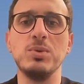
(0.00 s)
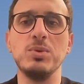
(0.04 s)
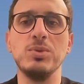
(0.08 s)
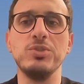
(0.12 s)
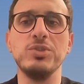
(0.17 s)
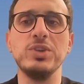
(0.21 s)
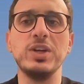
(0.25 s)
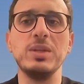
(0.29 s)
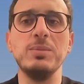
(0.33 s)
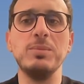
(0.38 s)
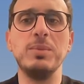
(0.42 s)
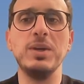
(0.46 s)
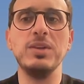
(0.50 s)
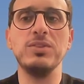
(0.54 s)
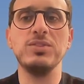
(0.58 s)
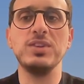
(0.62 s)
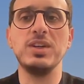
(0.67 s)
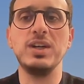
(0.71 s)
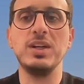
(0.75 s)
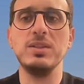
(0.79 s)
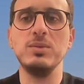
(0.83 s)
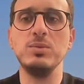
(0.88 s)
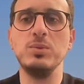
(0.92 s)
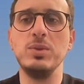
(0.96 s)
side by
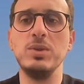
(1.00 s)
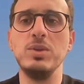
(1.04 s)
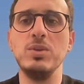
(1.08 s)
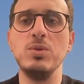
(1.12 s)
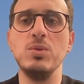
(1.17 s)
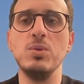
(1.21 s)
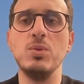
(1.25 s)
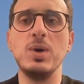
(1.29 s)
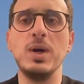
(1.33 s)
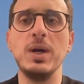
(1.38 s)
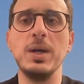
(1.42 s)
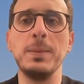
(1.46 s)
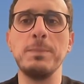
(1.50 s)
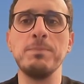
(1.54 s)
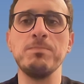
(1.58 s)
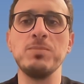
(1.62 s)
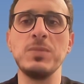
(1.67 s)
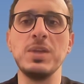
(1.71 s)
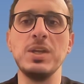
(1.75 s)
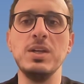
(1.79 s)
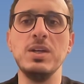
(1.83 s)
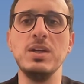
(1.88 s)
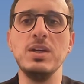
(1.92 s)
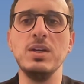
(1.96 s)
side with the UI
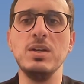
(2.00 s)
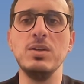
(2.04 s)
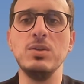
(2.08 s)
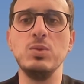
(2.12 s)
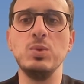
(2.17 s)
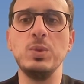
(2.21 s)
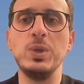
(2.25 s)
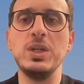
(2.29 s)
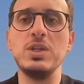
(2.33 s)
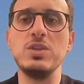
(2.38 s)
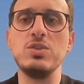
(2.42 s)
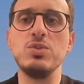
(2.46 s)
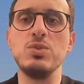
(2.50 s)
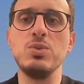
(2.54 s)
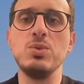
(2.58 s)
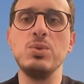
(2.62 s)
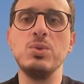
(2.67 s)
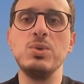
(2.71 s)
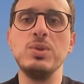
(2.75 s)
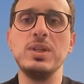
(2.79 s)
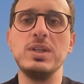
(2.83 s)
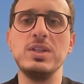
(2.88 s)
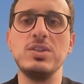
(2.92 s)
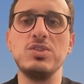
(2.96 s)
to
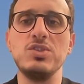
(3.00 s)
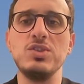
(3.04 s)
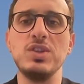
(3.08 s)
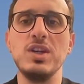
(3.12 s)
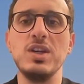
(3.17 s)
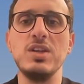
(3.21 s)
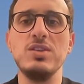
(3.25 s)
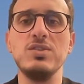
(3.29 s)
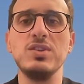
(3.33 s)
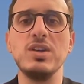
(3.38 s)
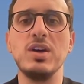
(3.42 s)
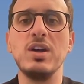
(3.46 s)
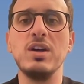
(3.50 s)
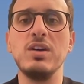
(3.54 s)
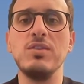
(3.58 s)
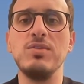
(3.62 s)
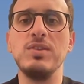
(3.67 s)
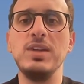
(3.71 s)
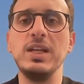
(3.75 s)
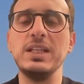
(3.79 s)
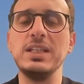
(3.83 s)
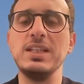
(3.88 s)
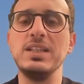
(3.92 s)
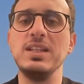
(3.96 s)
ensure that changes are
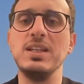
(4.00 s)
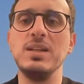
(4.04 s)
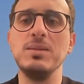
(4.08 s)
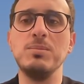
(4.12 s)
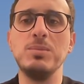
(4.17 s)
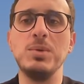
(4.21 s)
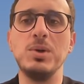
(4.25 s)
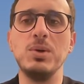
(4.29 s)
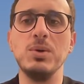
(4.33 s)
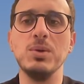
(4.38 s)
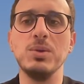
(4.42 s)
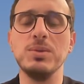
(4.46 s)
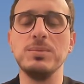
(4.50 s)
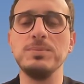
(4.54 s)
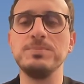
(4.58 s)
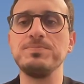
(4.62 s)
reflected in both.